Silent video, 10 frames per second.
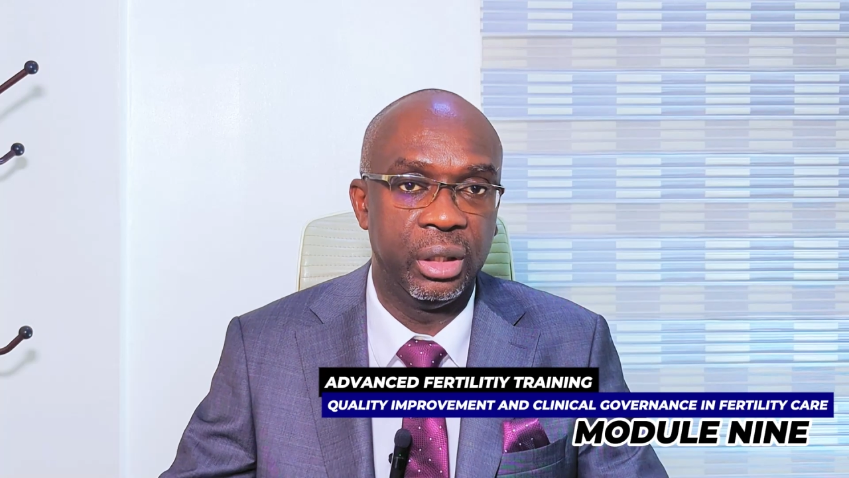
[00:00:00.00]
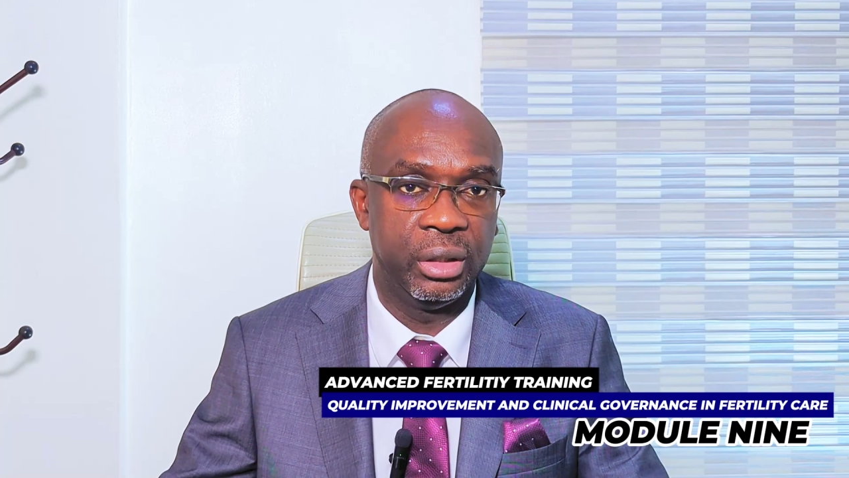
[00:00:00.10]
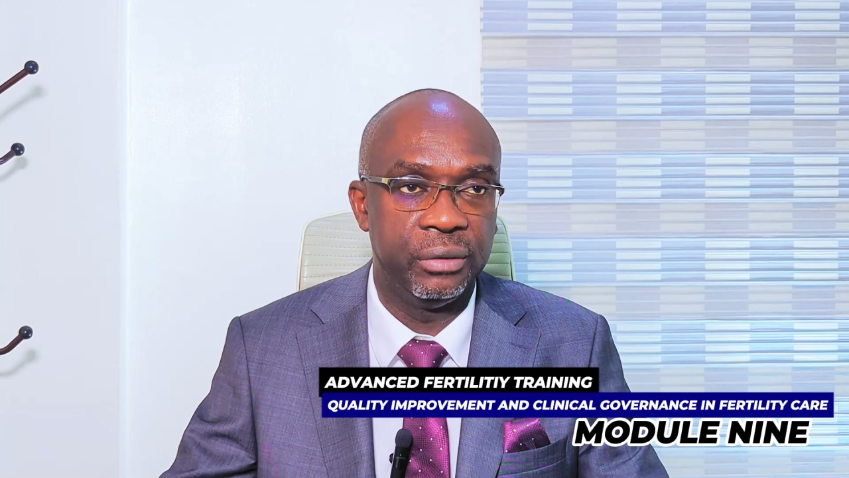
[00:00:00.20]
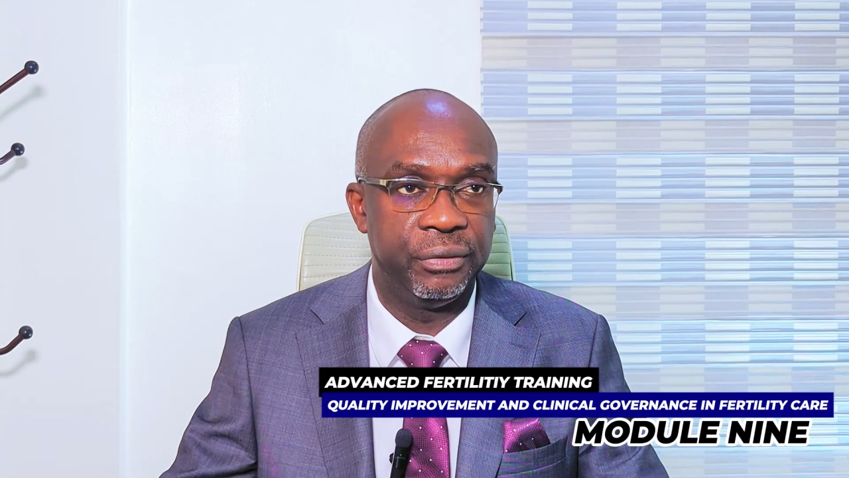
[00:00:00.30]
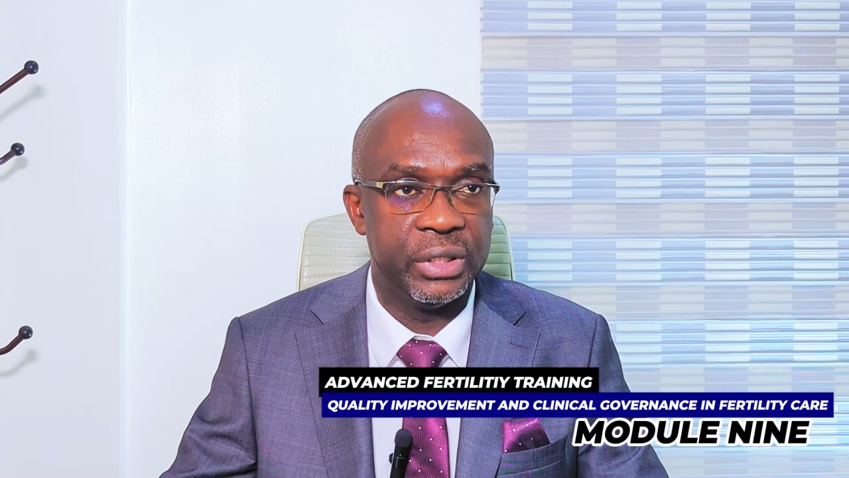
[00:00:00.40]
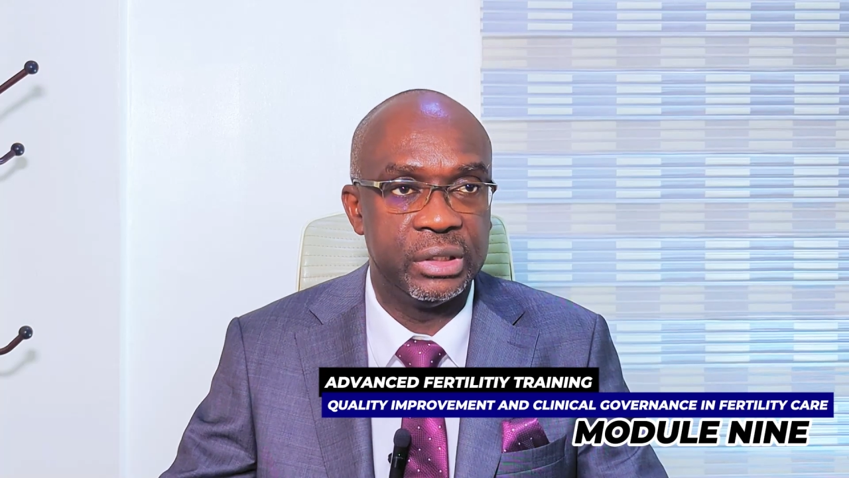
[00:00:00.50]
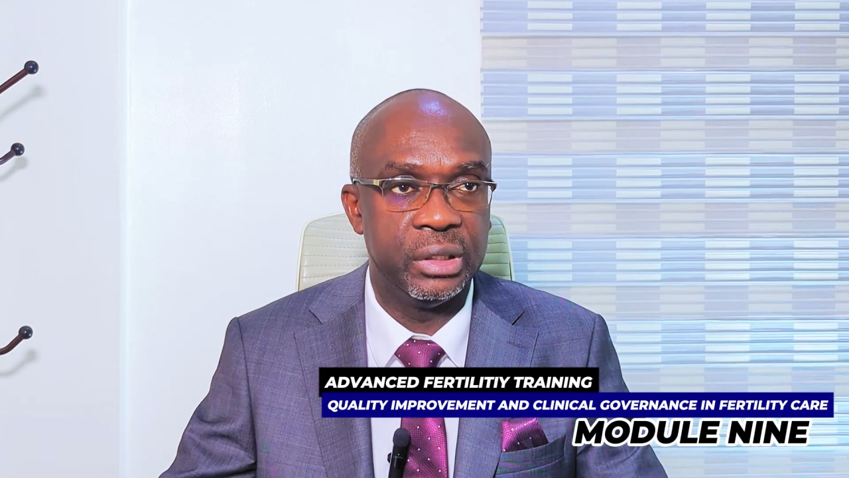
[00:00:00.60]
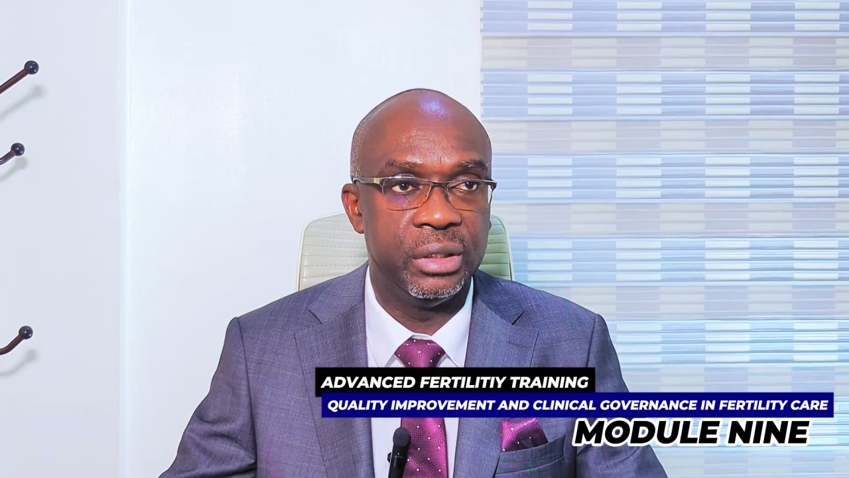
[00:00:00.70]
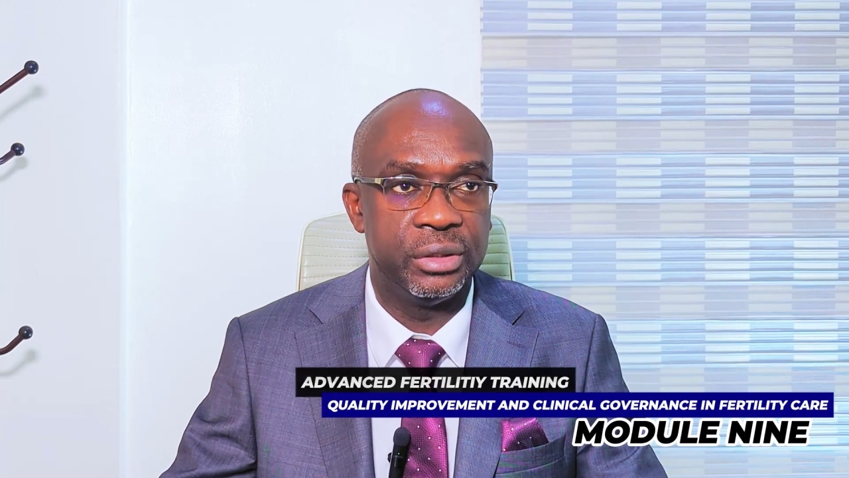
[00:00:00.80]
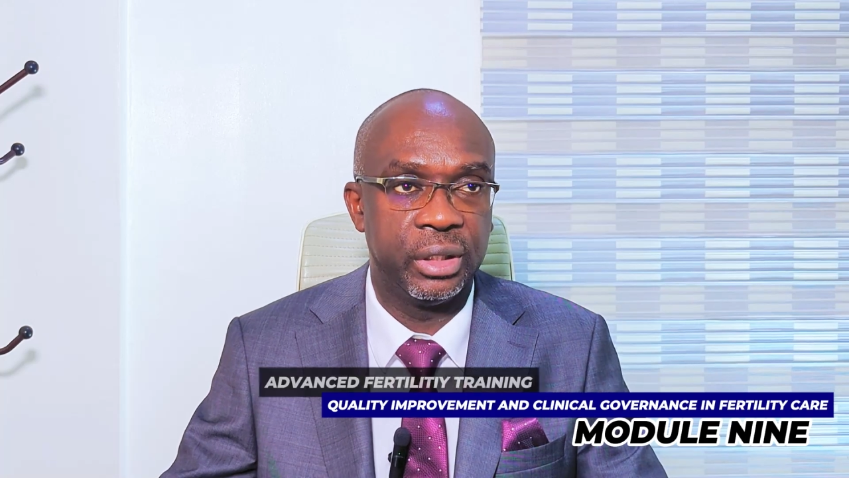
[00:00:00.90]
in
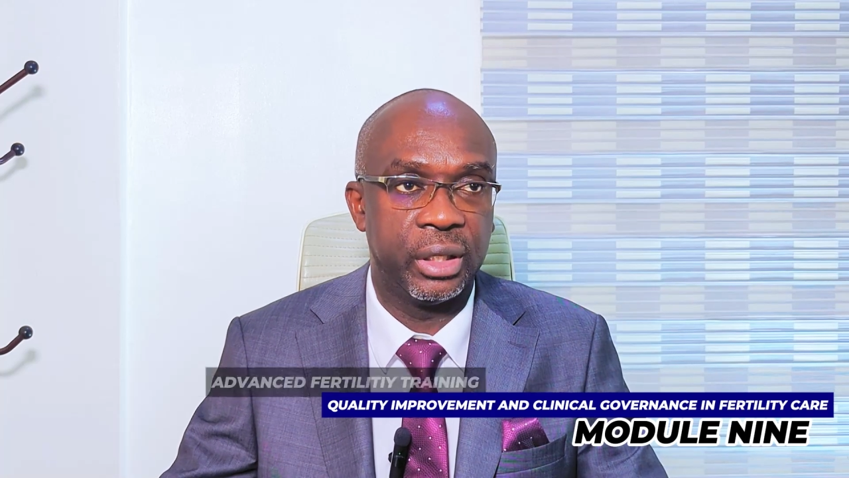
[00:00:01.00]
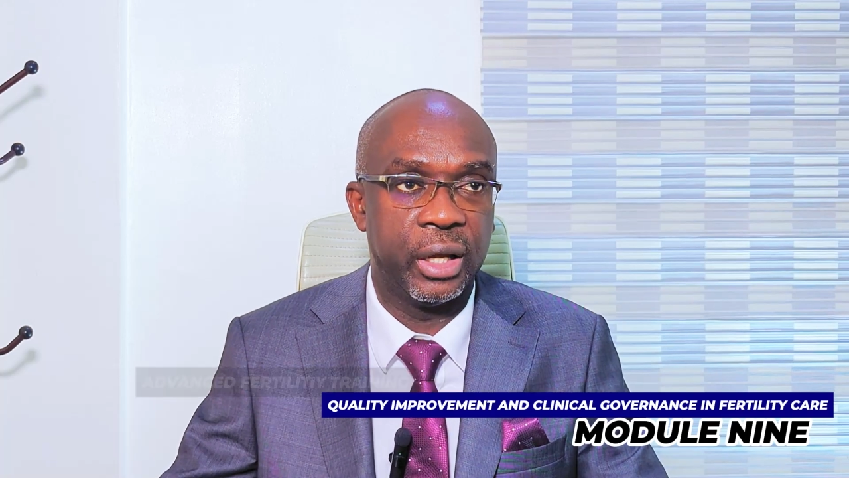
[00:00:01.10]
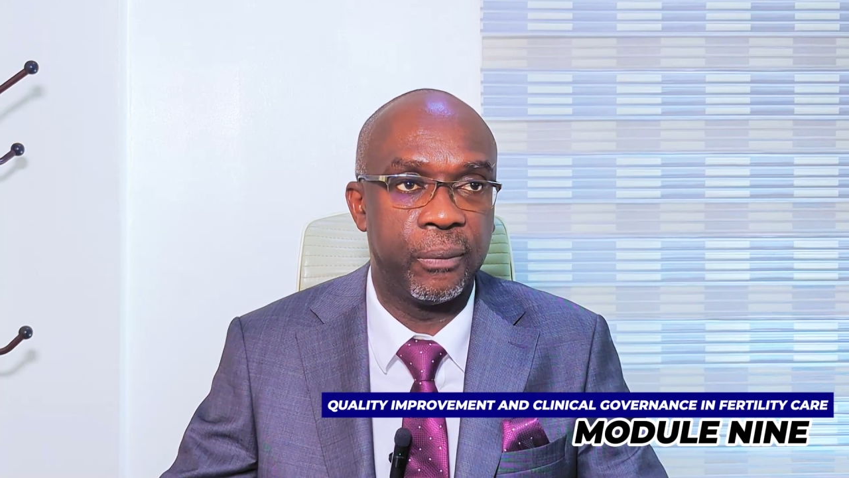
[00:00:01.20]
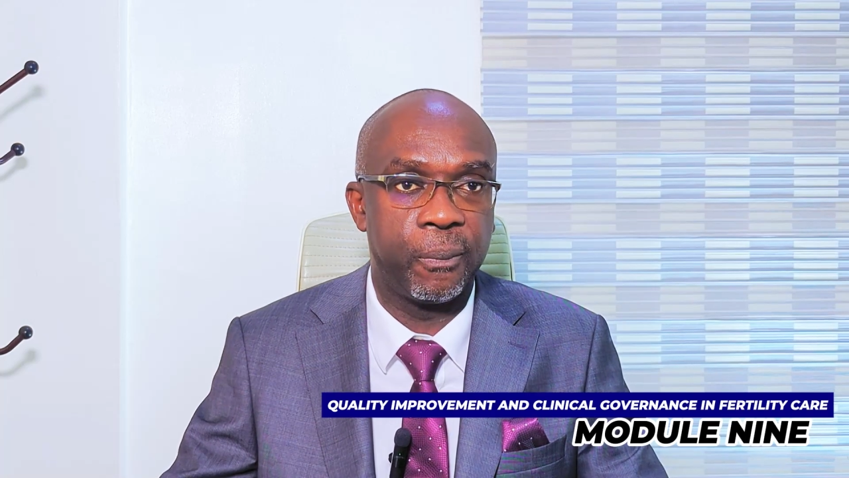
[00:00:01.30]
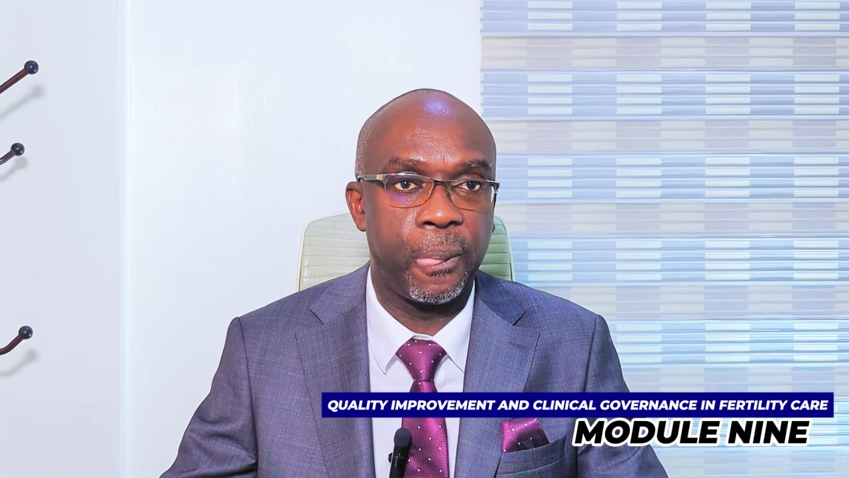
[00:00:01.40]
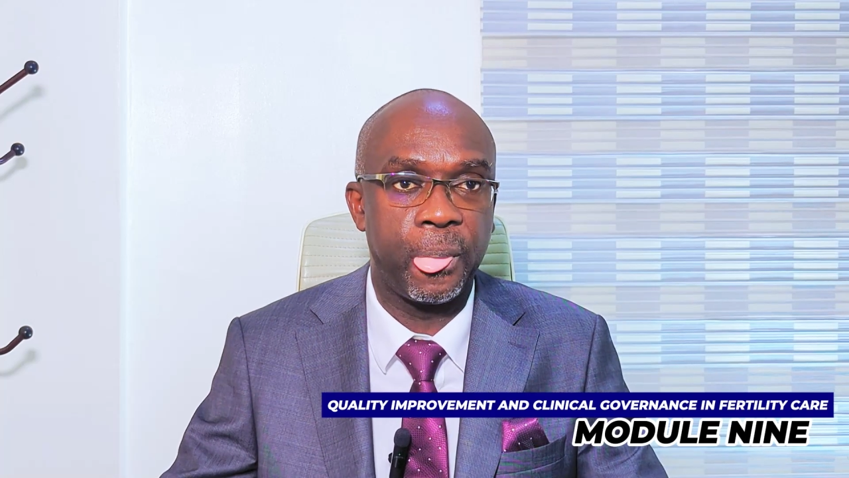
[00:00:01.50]
fertility care.